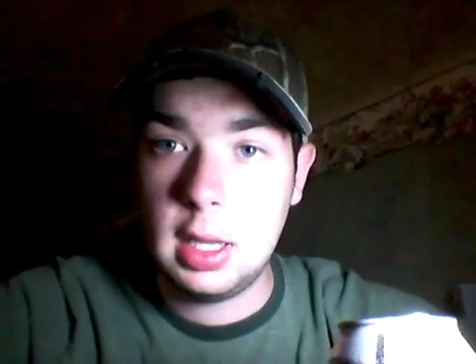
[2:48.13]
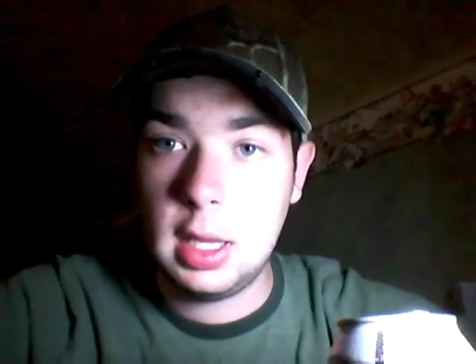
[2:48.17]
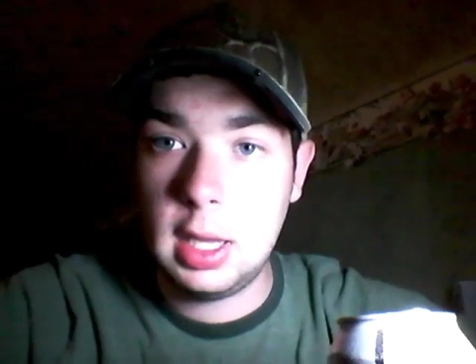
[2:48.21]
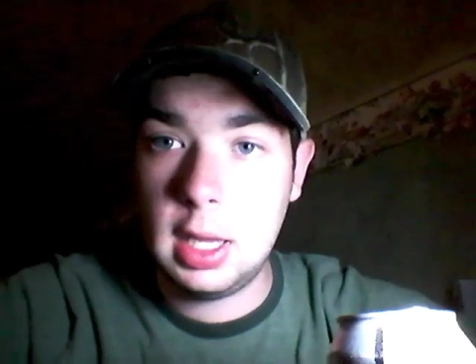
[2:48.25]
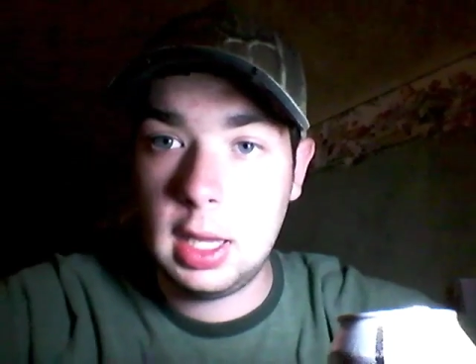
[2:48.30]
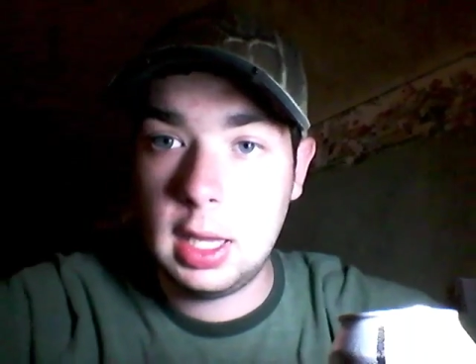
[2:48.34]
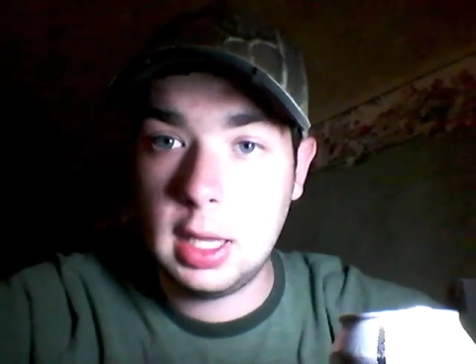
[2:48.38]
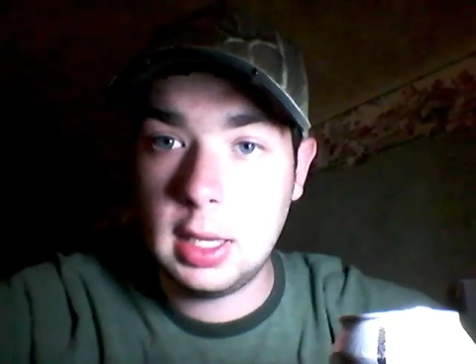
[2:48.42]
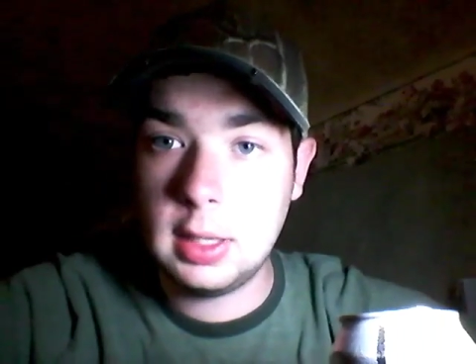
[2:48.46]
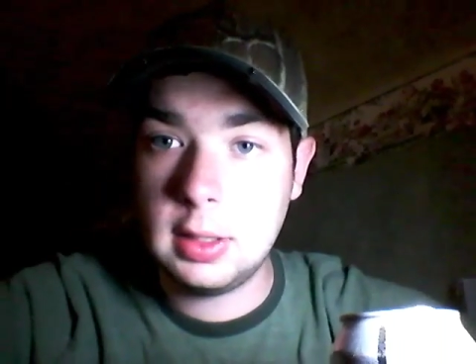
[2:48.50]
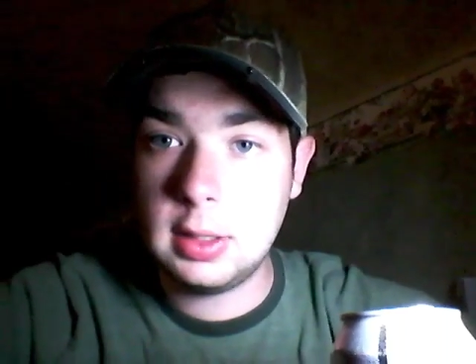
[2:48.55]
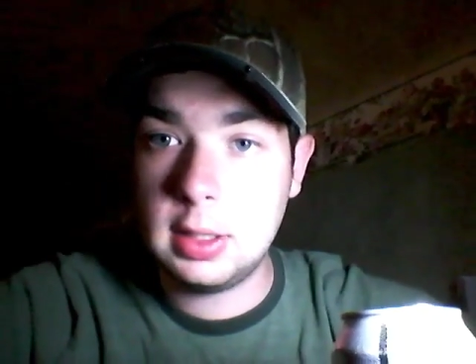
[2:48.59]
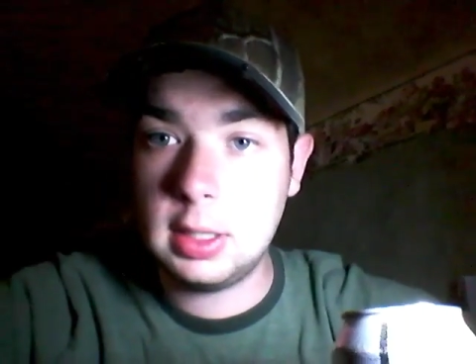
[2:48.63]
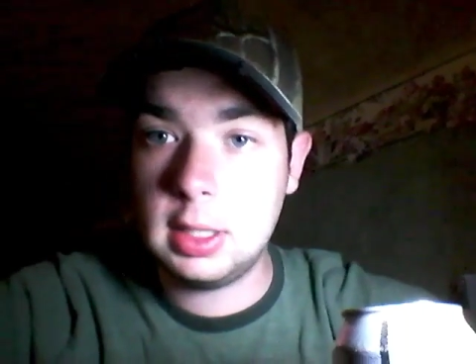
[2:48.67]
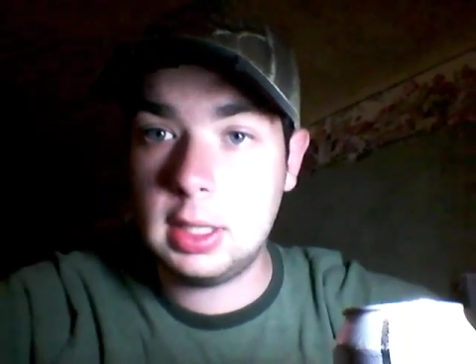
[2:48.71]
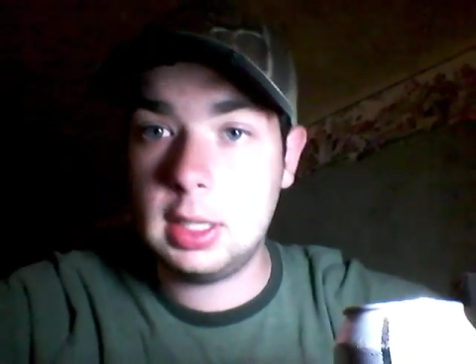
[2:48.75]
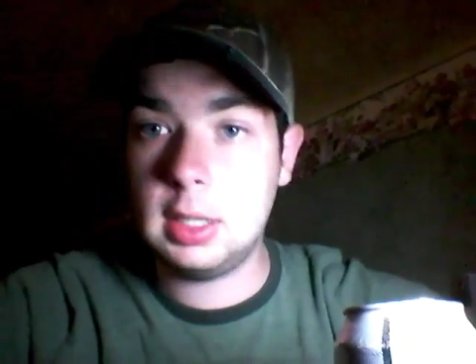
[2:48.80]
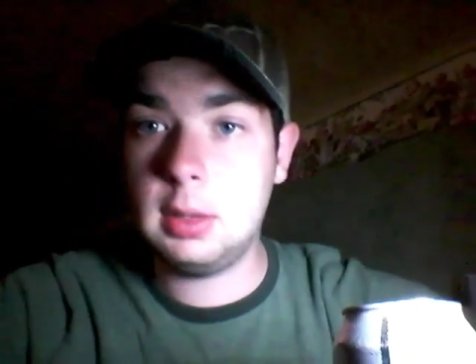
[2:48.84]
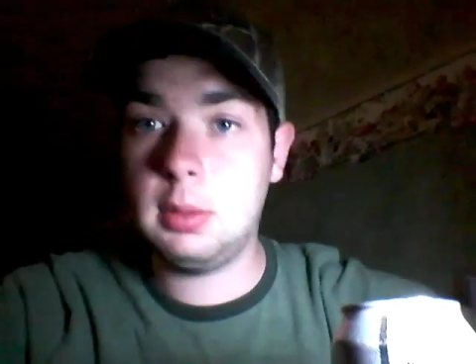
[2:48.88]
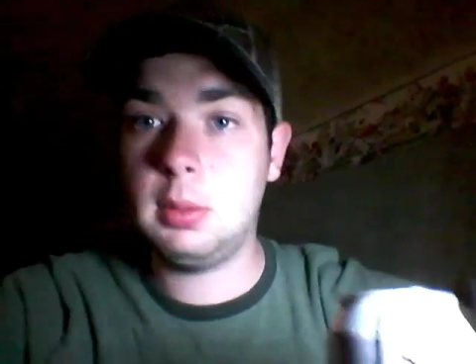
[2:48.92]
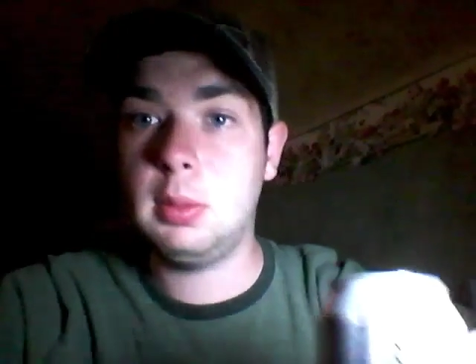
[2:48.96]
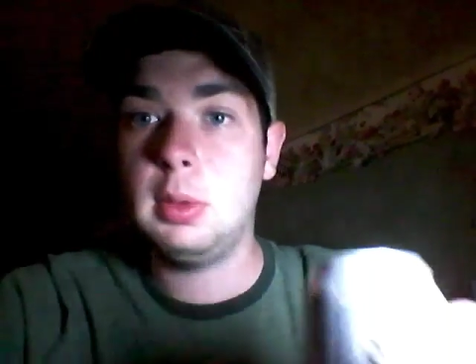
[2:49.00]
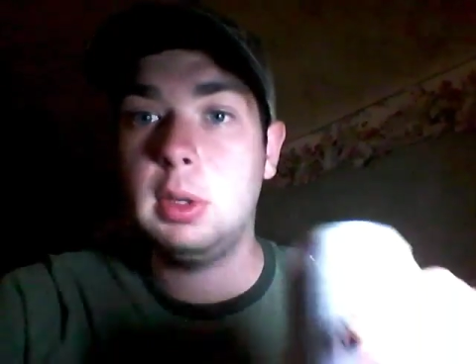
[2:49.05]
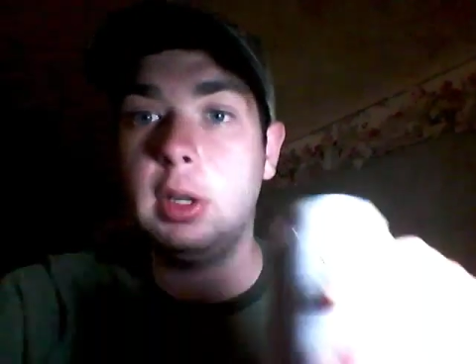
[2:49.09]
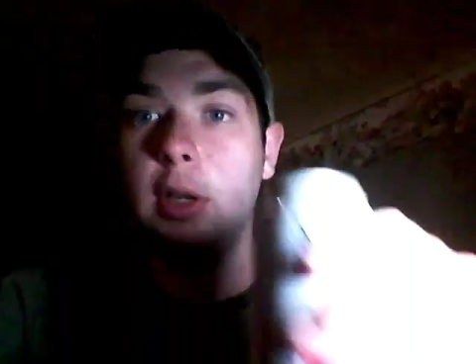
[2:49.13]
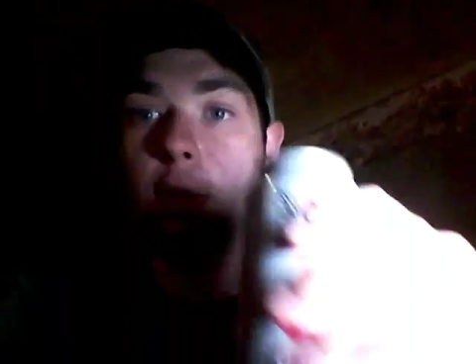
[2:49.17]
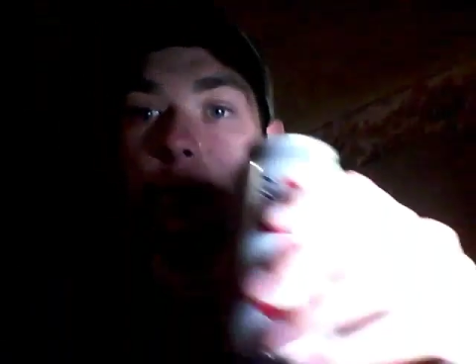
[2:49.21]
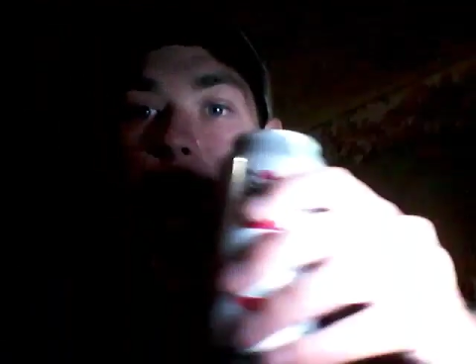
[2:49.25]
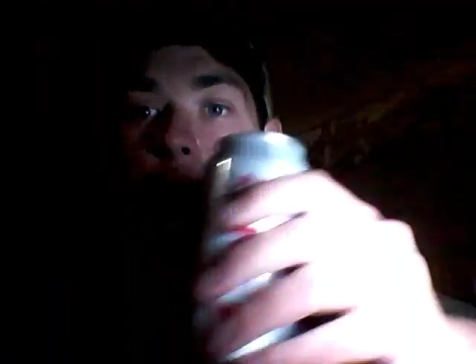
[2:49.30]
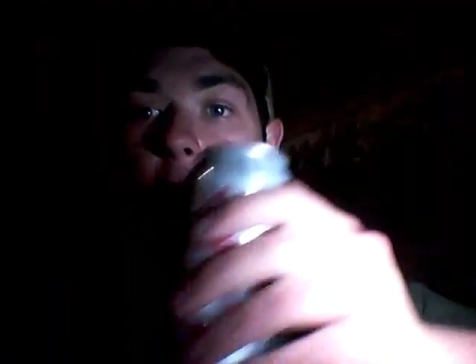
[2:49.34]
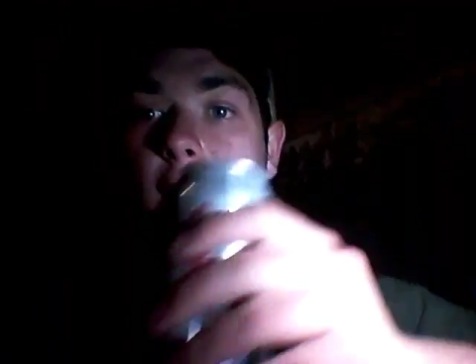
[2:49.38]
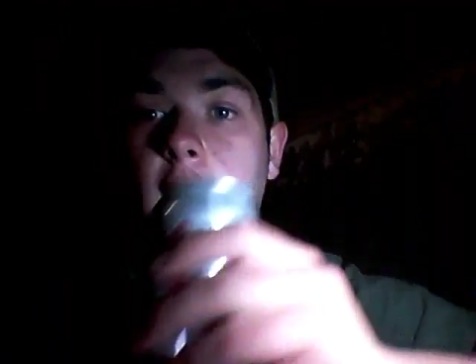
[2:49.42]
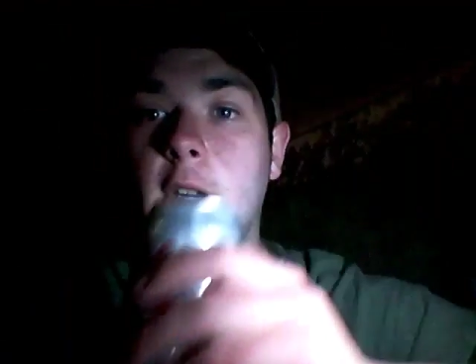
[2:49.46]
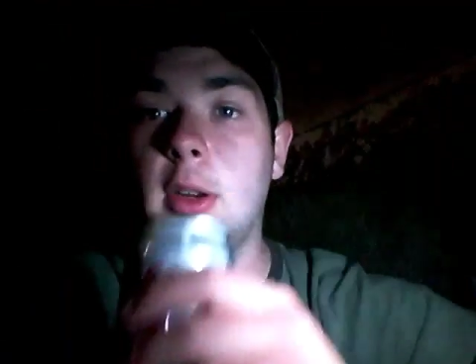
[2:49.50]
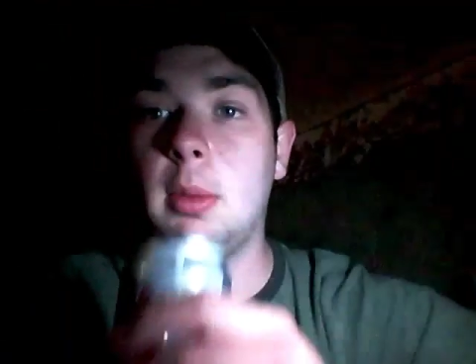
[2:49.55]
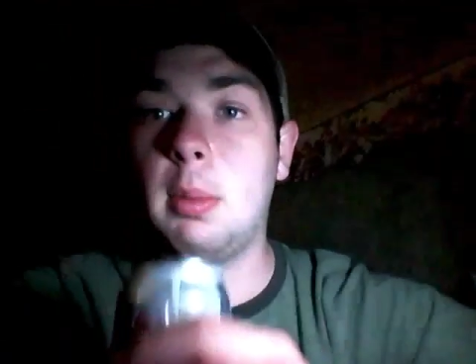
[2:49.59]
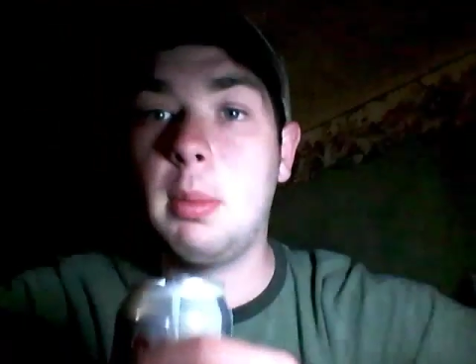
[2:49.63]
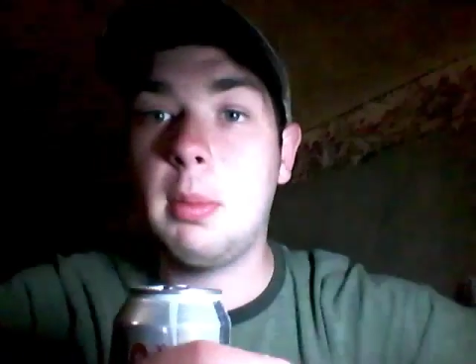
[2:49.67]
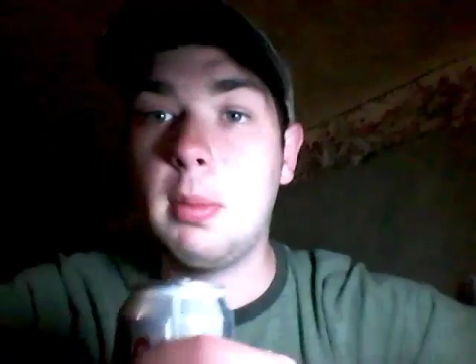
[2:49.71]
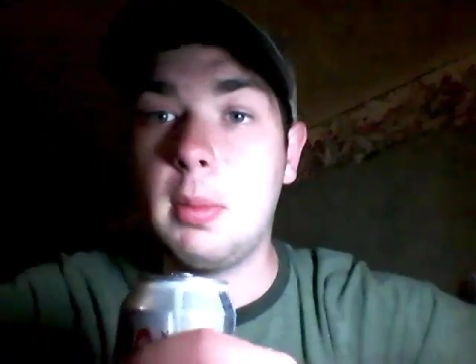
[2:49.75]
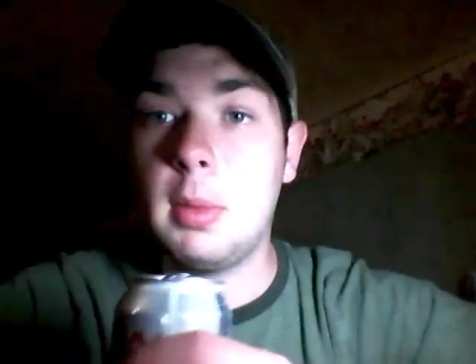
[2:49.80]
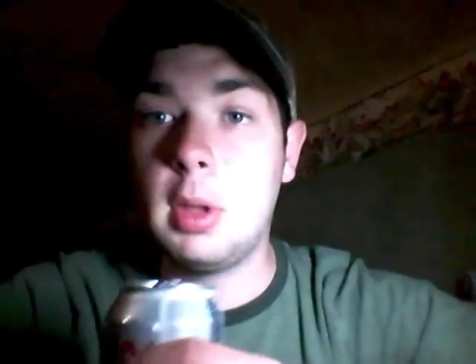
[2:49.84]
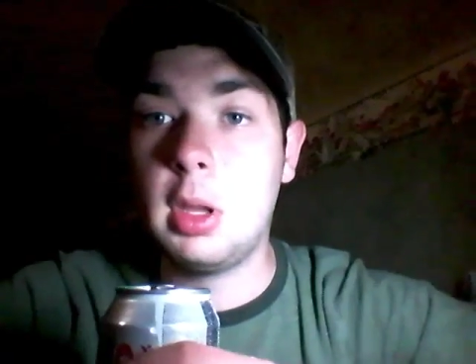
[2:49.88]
and we did find a